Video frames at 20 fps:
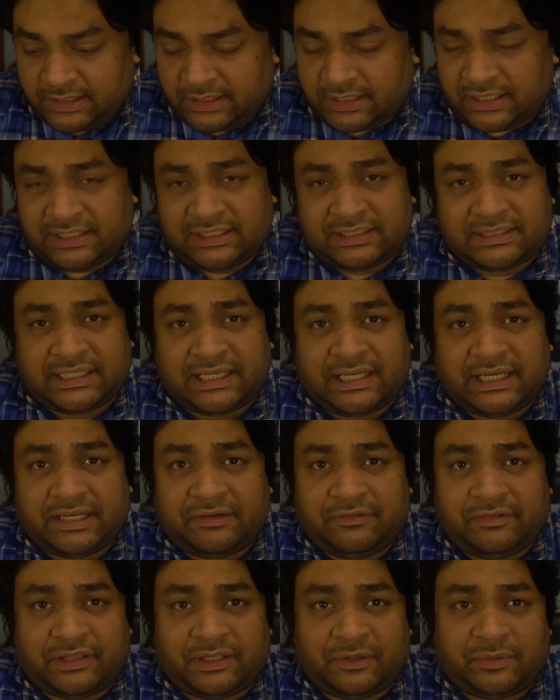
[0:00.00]
I just hate
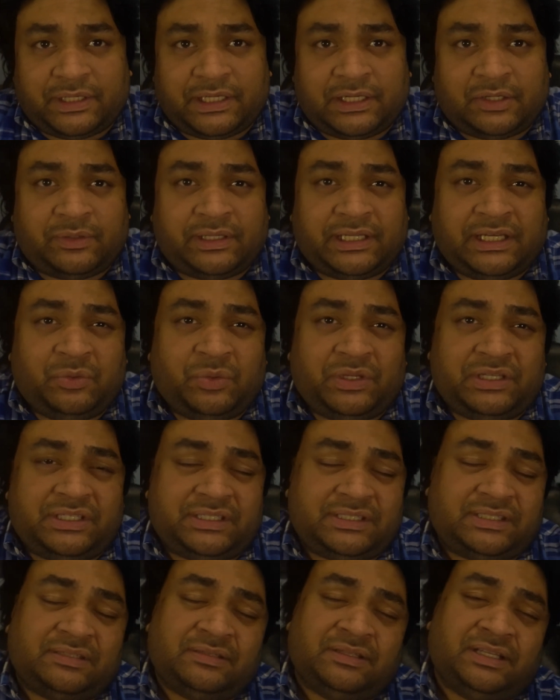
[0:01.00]
everything right now.
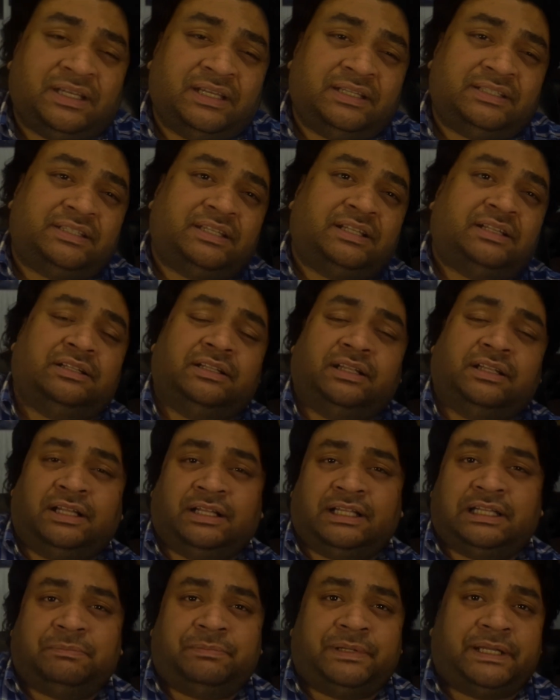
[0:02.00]
Anyways, guys,
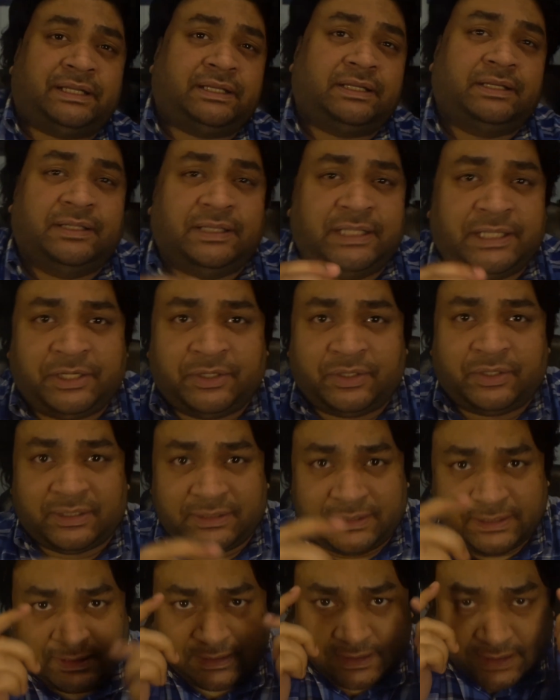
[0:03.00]
I'll get back later.
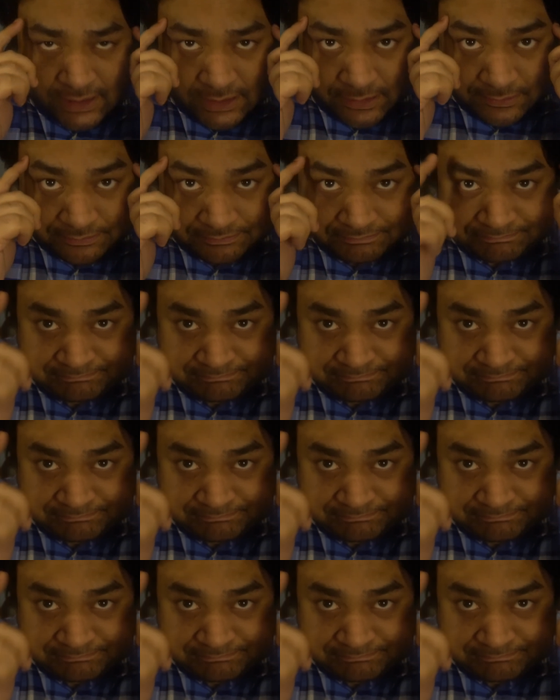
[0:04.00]
Until then.